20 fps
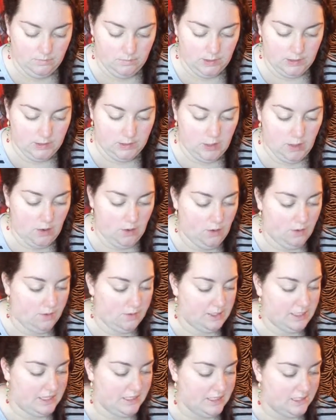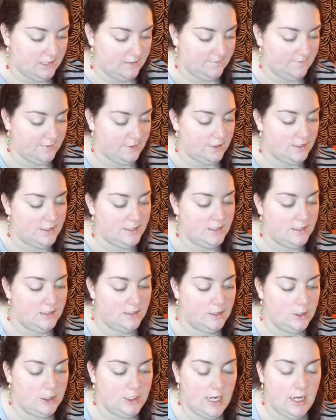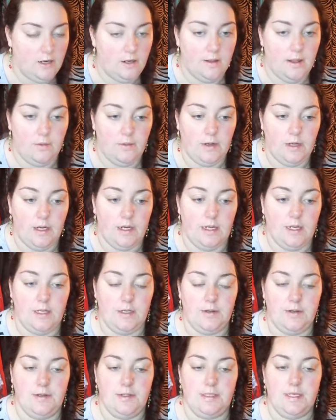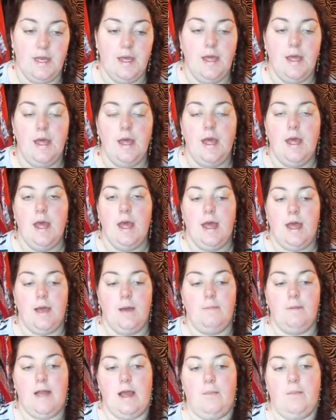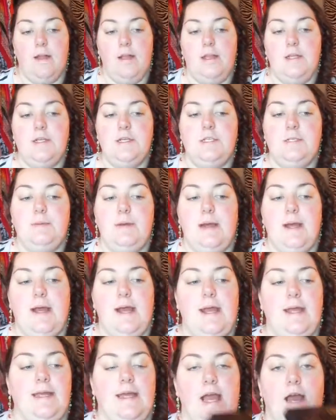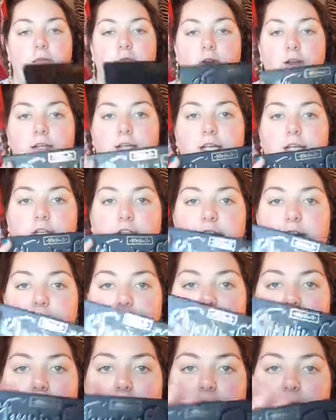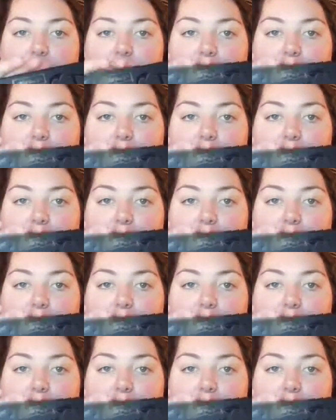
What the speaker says: So that's the first shadow that we're going to use. Now I'm going to use my Kat Von D Shade Lights